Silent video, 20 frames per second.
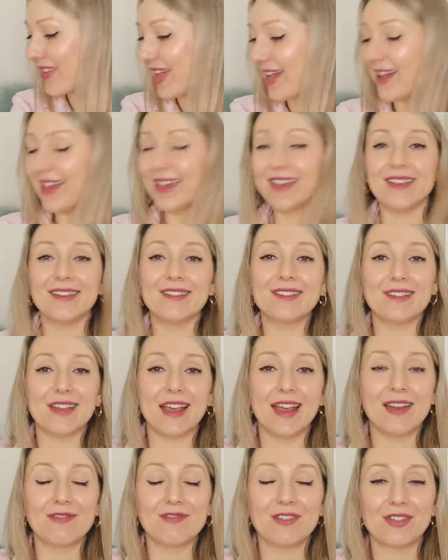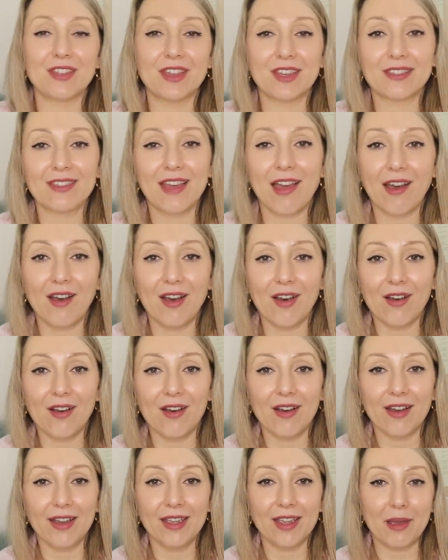that is everything that
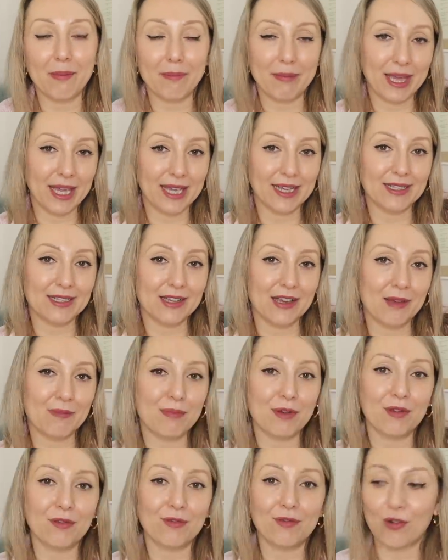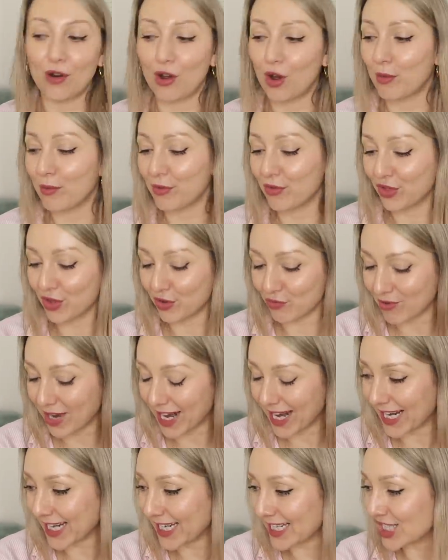I picked up from the
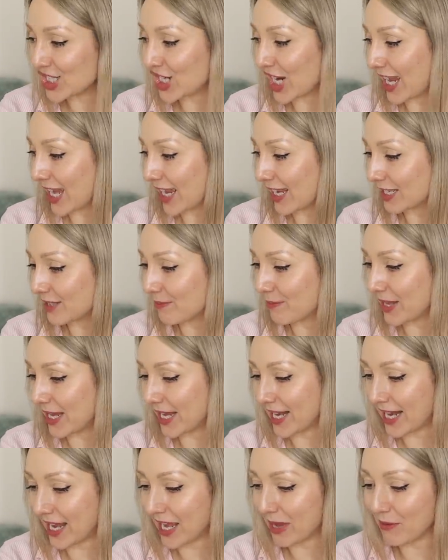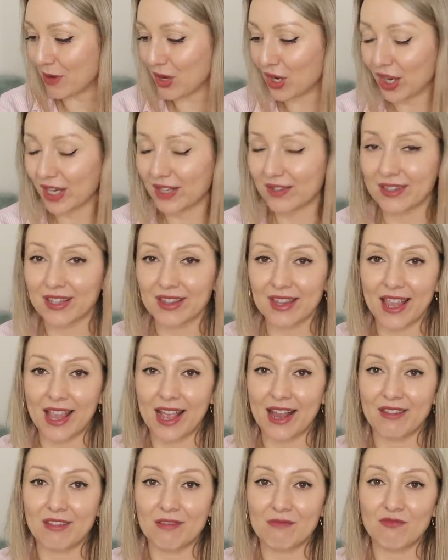Range and B&M. Like I said, they
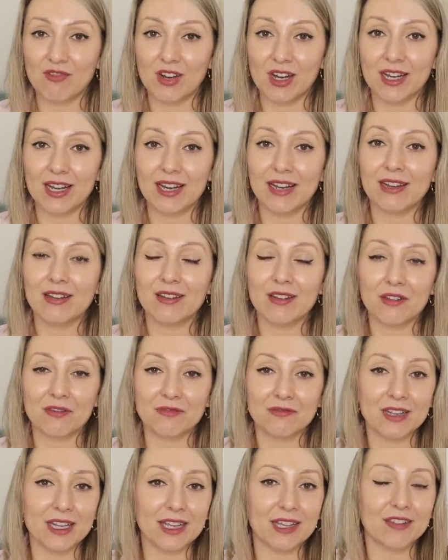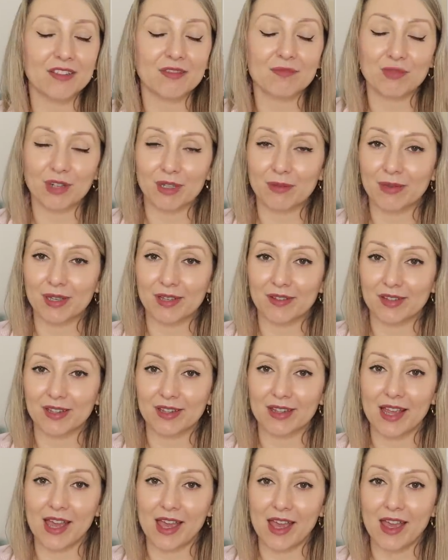had some really lovely spring bits
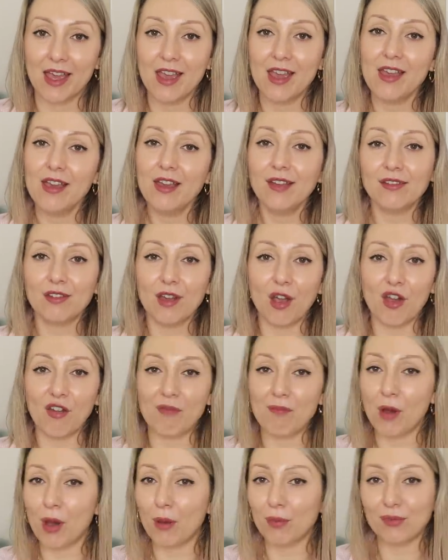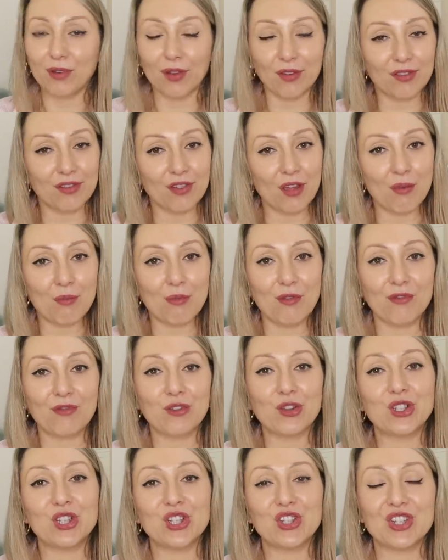in there. So I've popped some
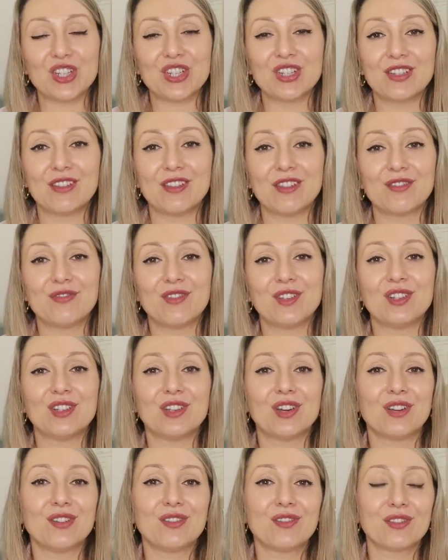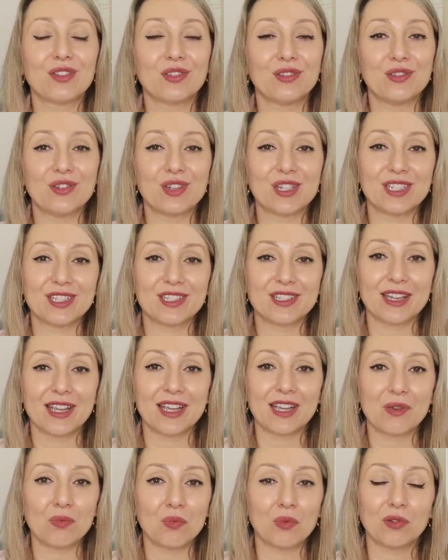footage into this video so you can
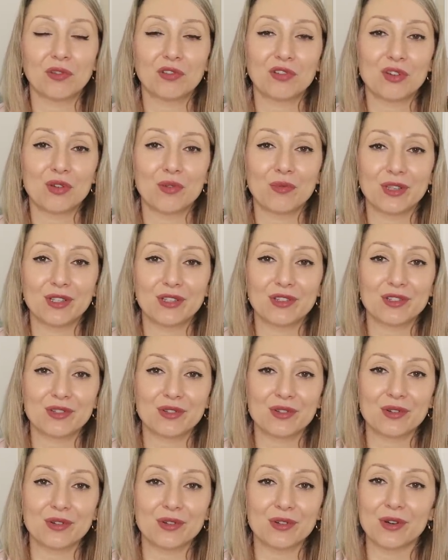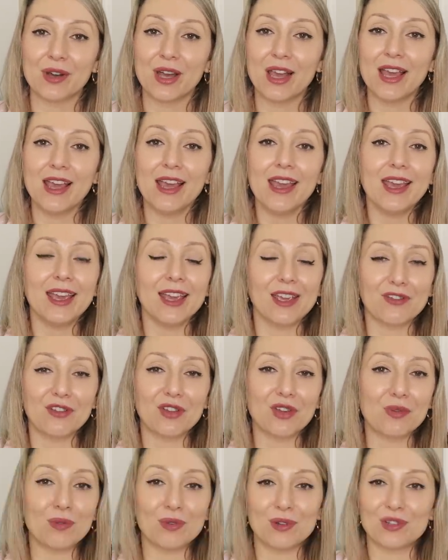see what's new in store if
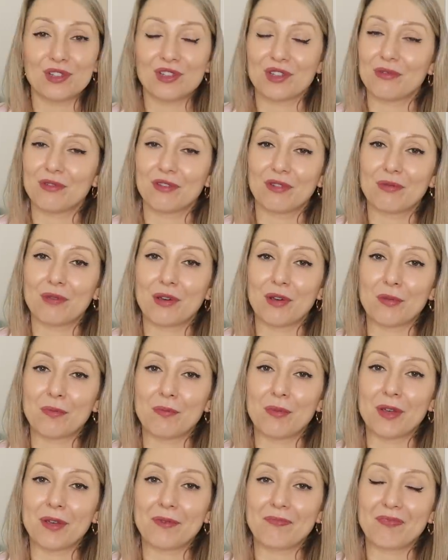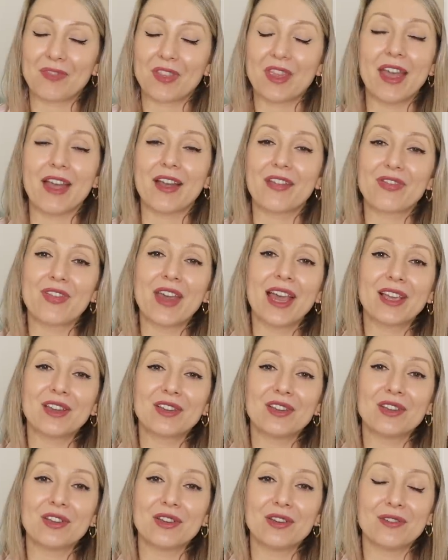you want to as well. But yeah,
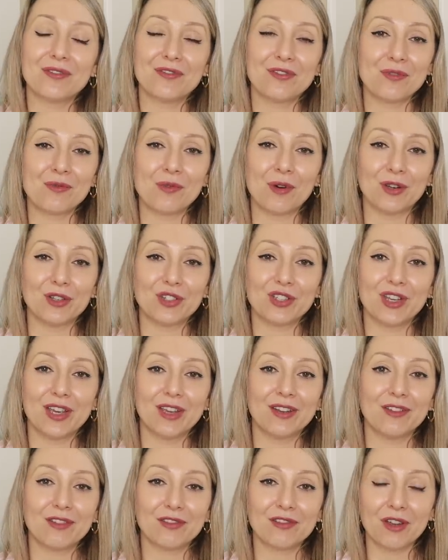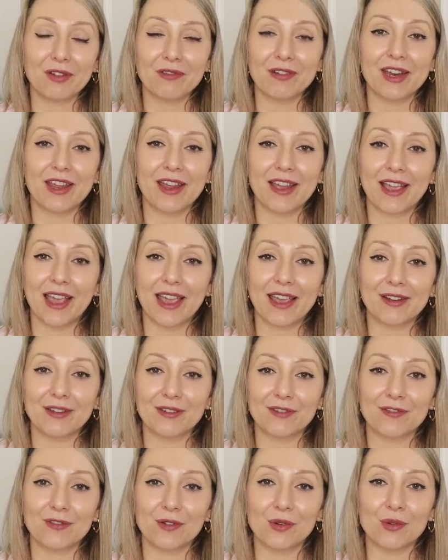thank you for watching. Sorry
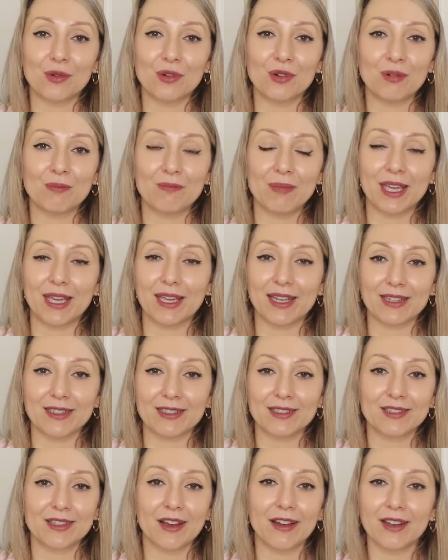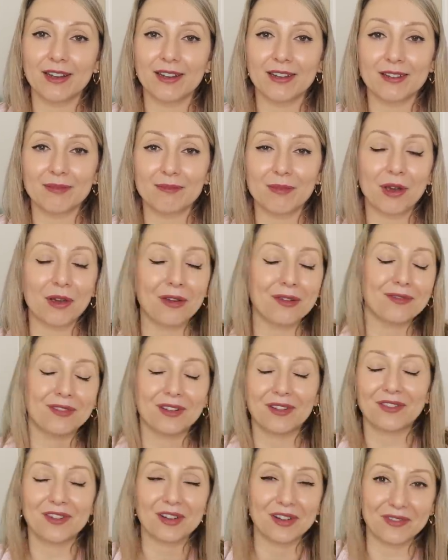again for being silent, but
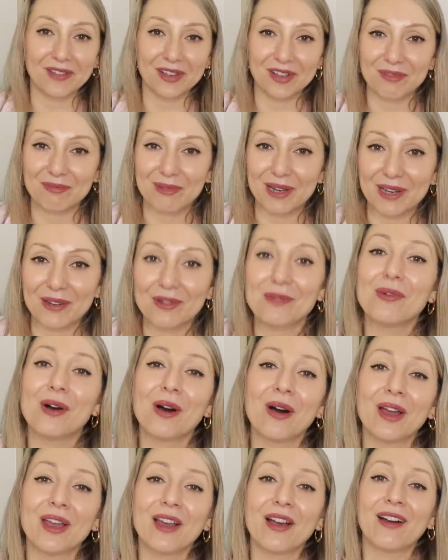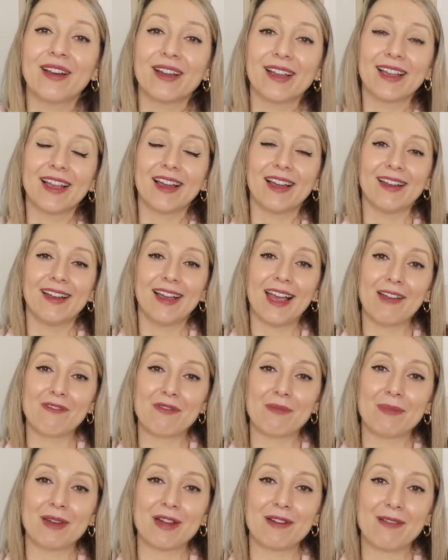hopefully I've kind of explained why I
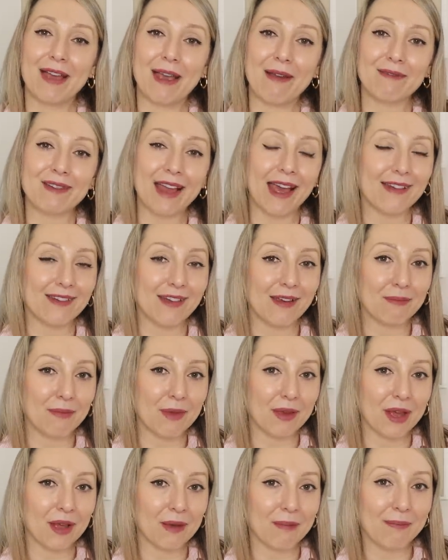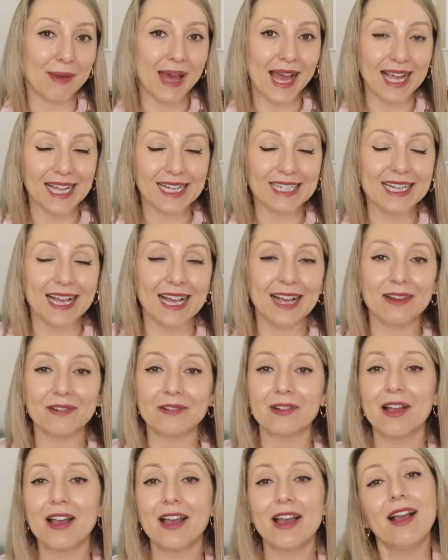haven't been around and I'm back now.